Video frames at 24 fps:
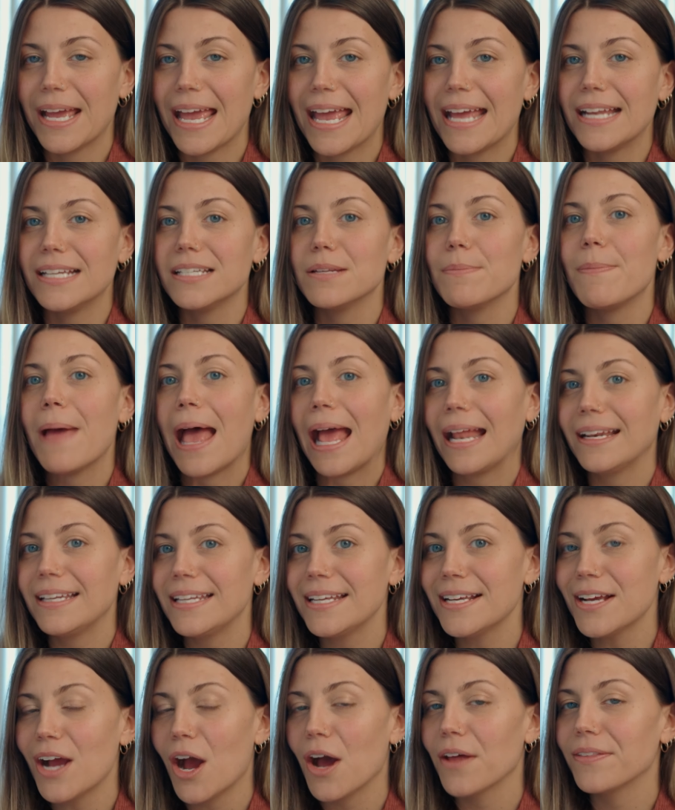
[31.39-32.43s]
And
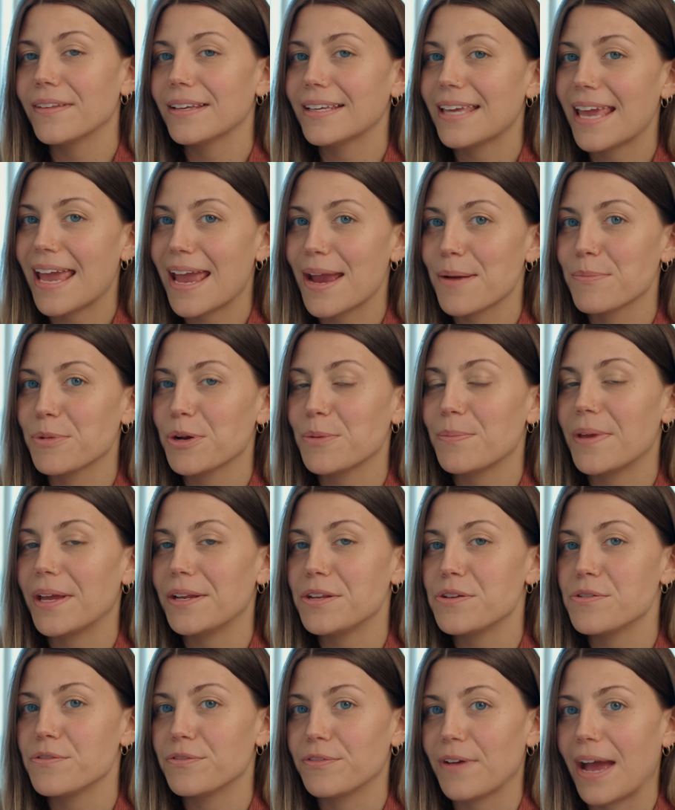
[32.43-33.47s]
depending on the camera
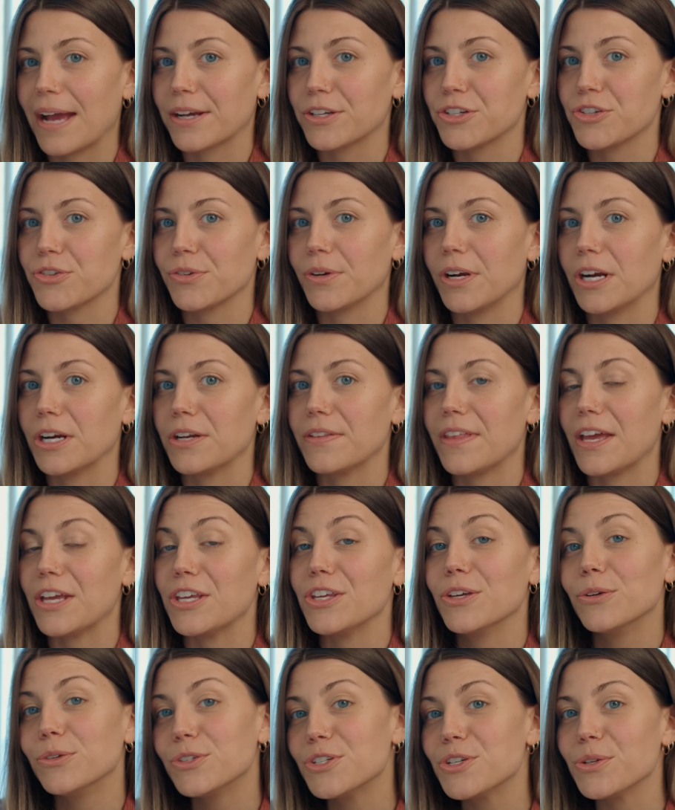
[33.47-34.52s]
manufacturer
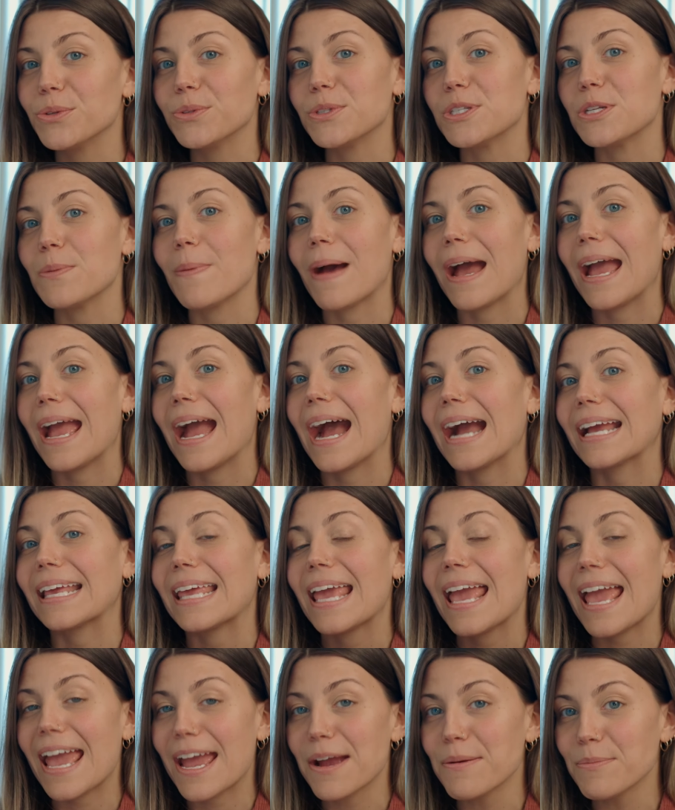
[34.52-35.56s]
that you choose to buy a
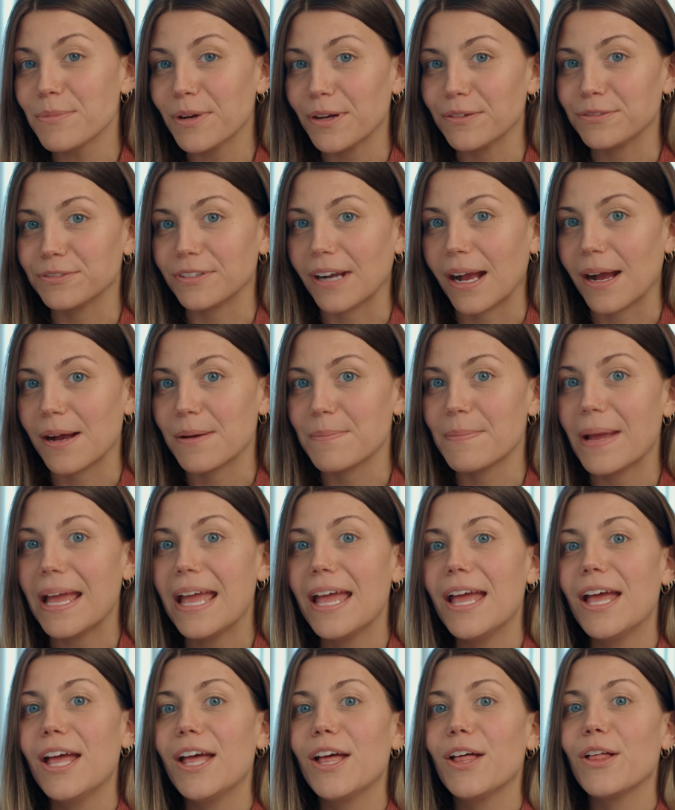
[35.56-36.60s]
camera from,
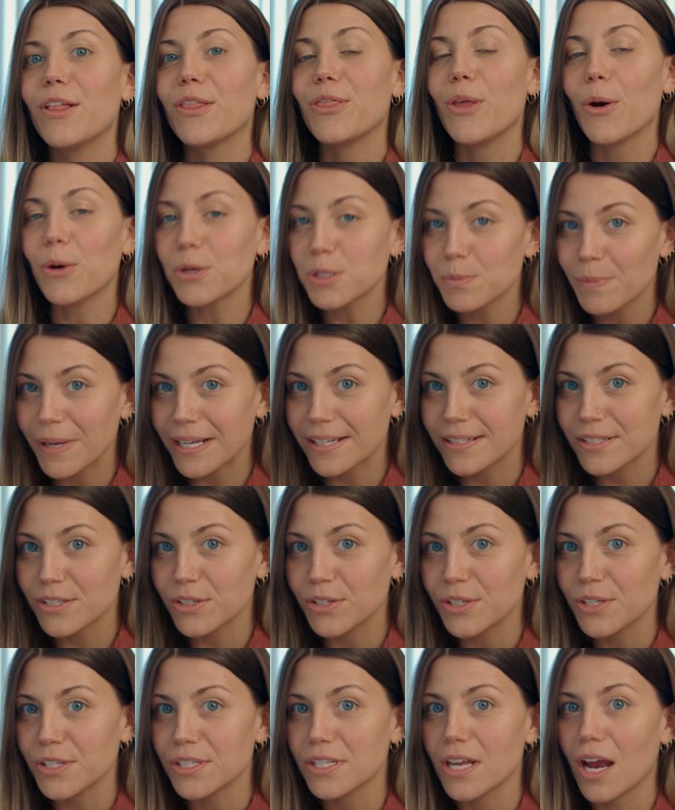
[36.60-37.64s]
those
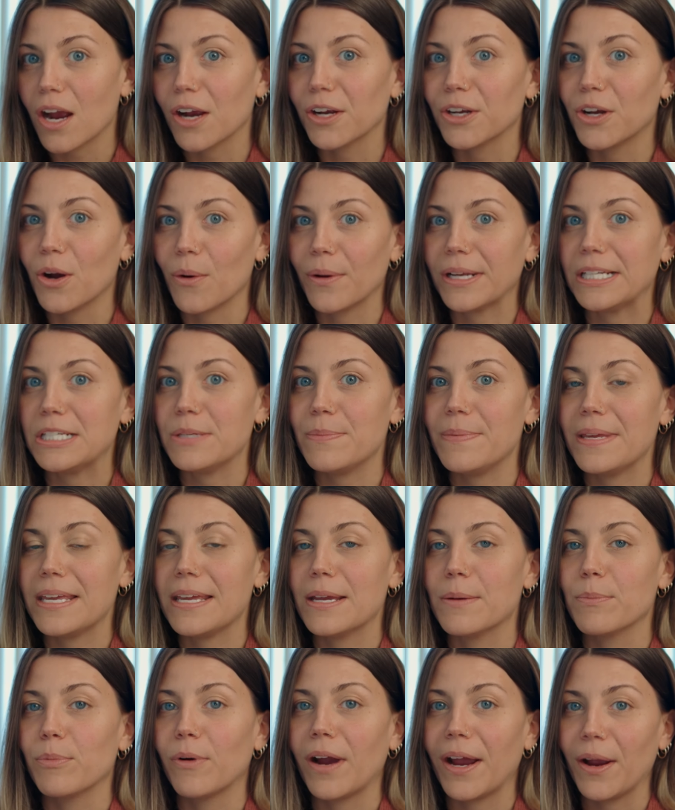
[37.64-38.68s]
pixels are going to
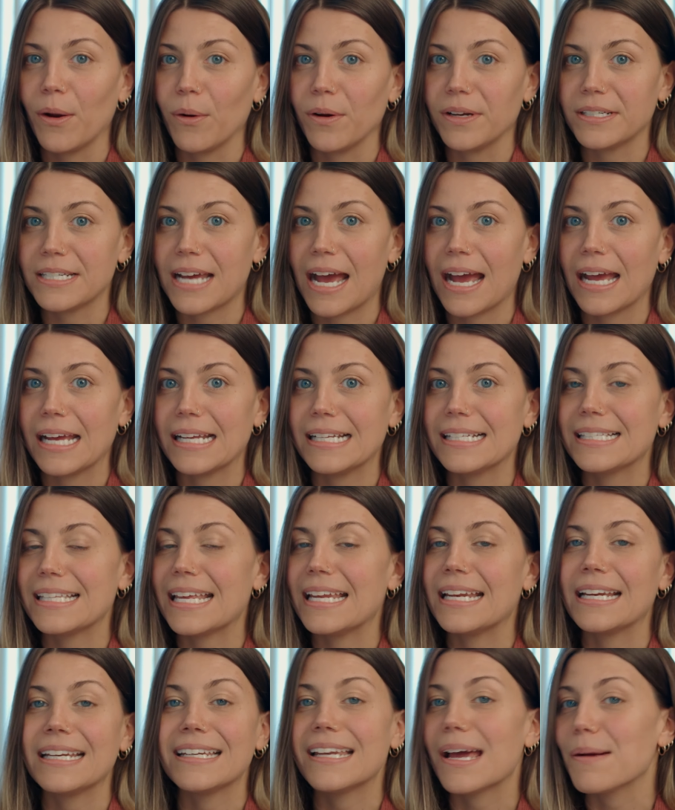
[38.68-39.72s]
be prioritized
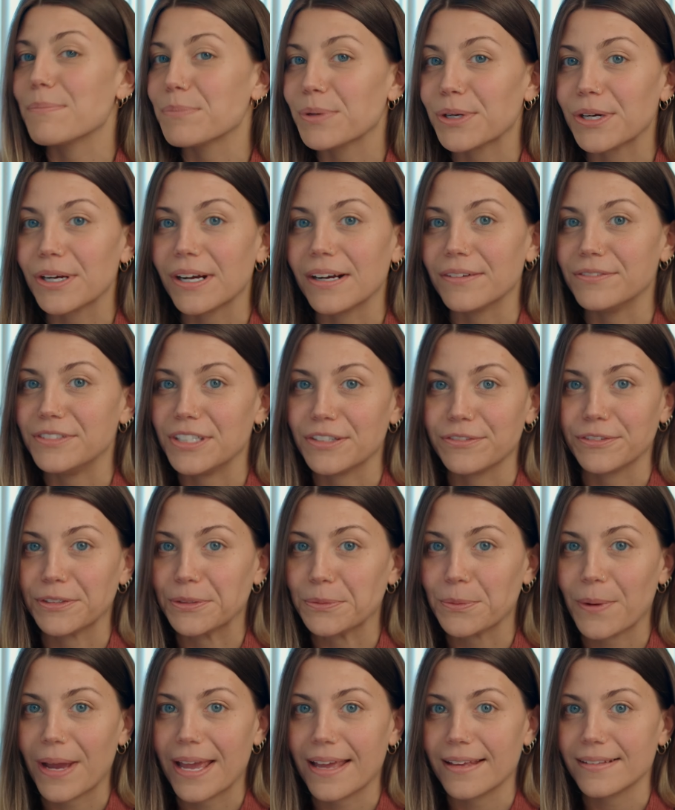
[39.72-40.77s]
in a number of
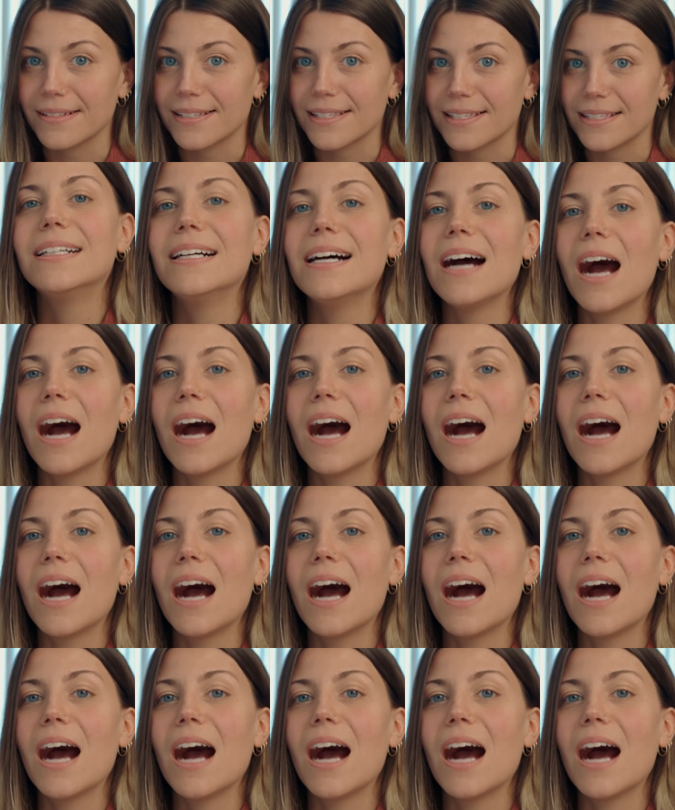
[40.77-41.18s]
different ways.